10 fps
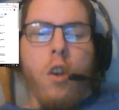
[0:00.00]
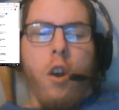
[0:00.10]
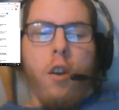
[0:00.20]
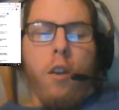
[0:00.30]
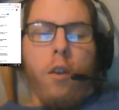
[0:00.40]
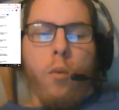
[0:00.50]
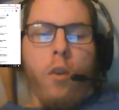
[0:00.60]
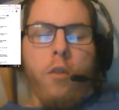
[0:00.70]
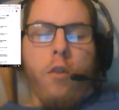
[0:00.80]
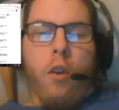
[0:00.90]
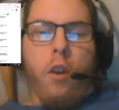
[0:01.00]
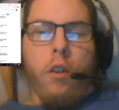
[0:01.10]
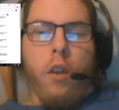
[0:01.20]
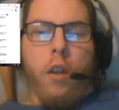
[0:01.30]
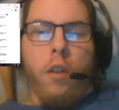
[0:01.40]
Alrighty, what is going
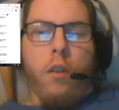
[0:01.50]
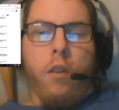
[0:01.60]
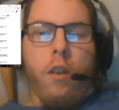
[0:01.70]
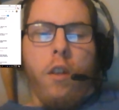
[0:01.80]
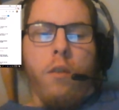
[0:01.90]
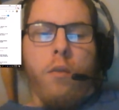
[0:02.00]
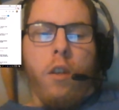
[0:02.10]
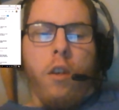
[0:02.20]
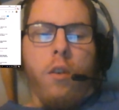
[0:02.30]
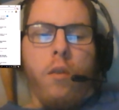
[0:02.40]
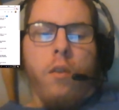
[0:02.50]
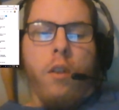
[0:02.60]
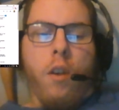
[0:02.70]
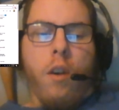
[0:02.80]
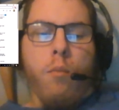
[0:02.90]
on guys? In today's video,
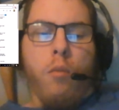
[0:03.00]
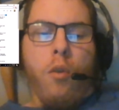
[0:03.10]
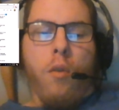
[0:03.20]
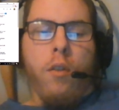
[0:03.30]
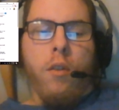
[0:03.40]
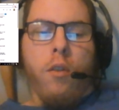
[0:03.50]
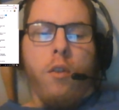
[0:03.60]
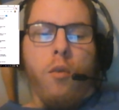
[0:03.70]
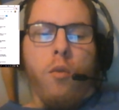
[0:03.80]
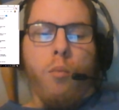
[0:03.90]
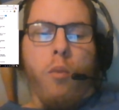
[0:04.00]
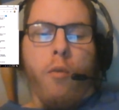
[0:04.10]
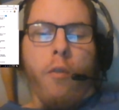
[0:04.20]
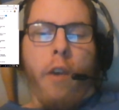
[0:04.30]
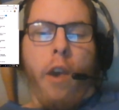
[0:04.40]
I'm going to be
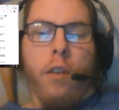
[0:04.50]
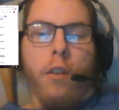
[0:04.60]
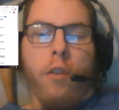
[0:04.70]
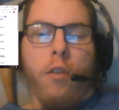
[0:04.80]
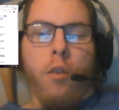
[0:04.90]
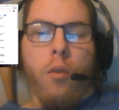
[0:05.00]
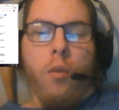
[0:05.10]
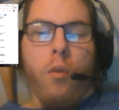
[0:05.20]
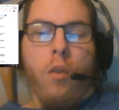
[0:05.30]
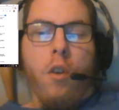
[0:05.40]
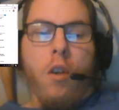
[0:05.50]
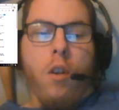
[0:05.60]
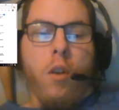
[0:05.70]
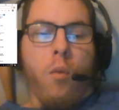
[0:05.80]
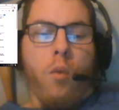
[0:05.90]
reacting to
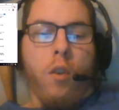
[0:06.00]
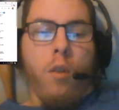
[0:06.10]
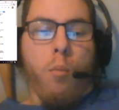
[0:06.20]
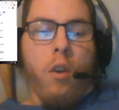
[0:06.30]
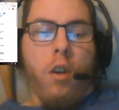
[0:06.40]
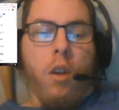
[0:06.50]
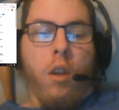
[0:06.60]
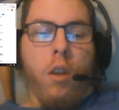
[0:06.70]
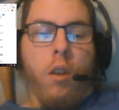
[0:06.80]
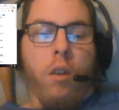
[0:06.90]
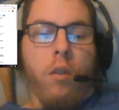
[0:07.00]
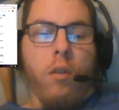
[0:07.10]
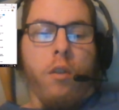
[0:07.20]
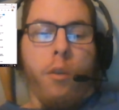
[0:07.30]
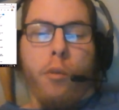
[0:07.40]
one of my
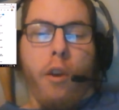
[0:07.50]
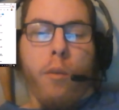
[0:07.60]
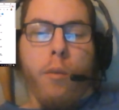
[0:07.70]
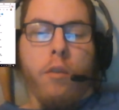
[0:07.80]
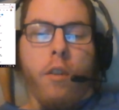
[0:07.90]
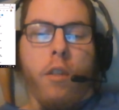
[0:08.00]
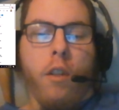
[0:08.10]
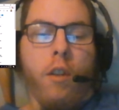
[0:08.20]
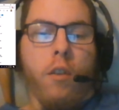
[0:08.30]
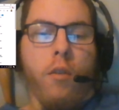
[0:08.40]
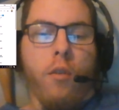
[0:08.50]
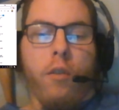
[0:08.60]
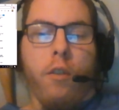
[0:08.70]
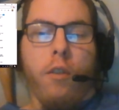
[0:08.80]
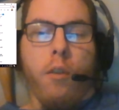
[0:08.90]
subscribers, I think, or
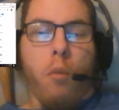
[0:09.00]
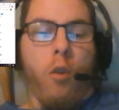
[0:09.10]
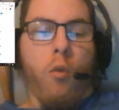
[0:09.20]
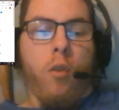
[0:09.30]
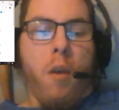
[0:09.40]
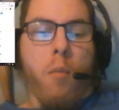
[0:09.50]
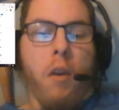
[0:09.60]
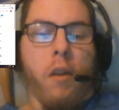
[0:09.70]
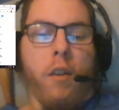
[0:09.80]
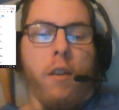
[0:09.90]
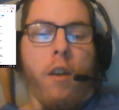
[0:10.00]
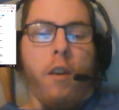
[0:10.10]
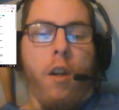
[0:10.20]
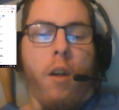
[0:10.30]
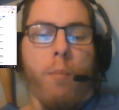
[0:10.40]
just somebody who commented
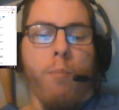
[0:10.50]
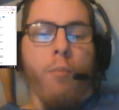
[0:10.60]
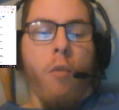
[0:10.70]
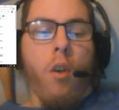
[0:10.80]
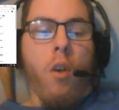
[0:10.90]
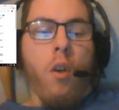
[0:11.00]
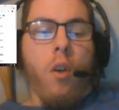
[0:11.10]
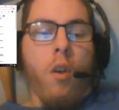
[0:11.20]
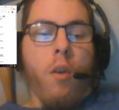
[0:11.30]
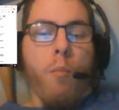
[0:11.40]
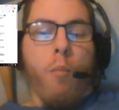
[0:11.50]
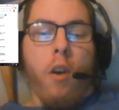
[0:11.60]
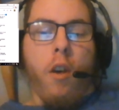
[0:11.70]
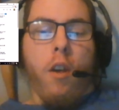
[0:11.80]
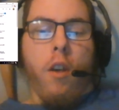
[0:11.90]
on um
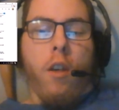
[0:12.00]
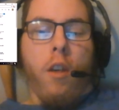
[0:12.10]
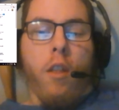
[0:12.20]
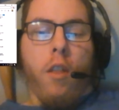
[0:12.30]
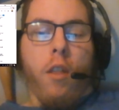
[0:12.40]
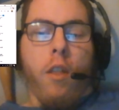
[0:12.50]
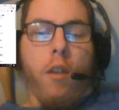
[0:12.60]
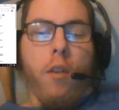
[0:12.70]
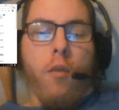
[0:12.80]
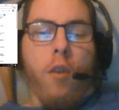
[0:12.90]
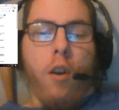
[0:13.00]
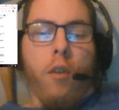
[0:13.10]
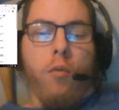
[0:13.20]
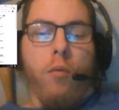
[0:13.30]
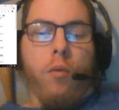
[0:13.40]
my uh,
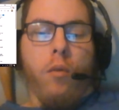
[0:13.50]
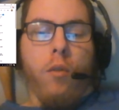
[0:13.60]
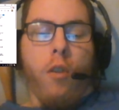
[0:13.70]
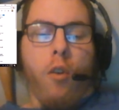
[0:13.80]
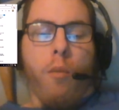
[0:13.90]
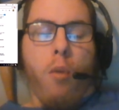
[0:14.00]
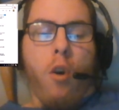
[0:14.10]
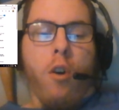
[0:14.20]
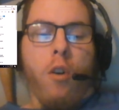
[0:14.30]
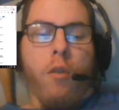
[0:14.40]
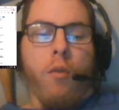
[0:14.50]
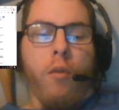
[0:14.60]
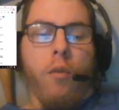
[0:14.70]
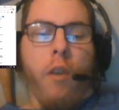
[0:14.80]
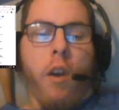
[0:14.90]
Logan Paul
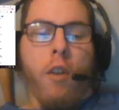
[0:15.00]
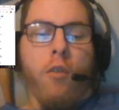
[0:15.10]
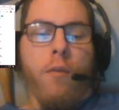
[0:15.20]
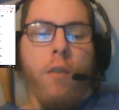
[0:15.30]
reaction